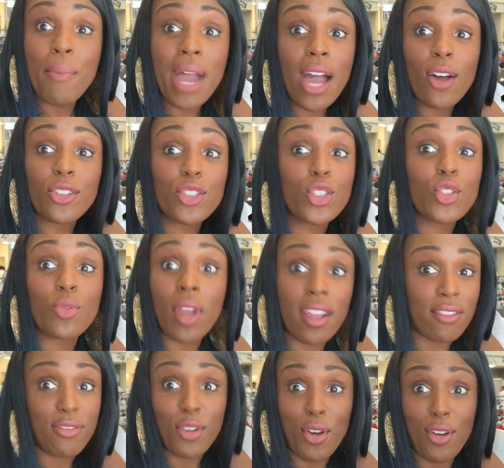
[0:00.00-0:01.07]
Mouth
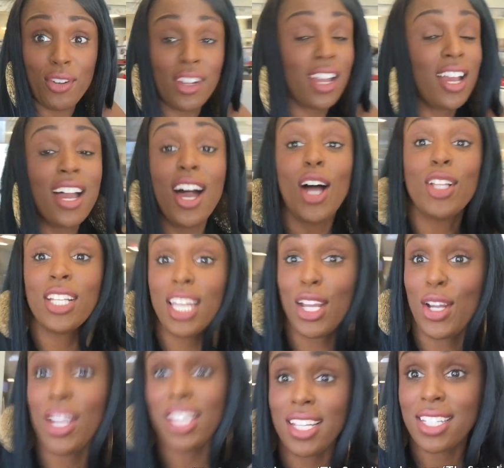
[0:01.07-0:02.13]
straight full.
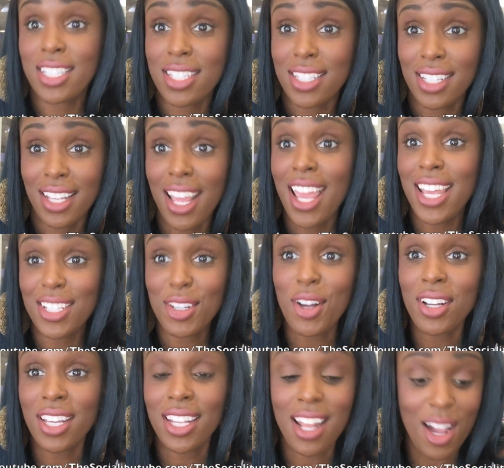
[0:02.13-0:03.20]
Hilarious as
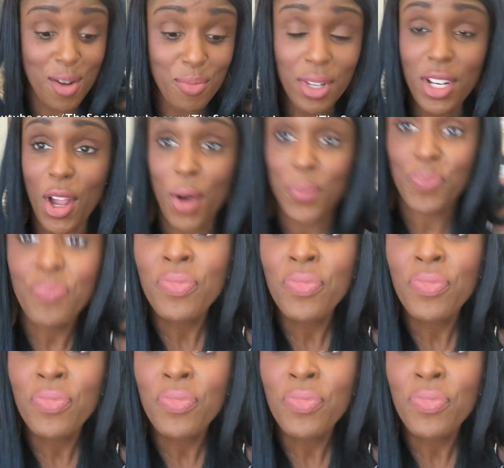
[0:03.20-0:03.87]
all get out. But no.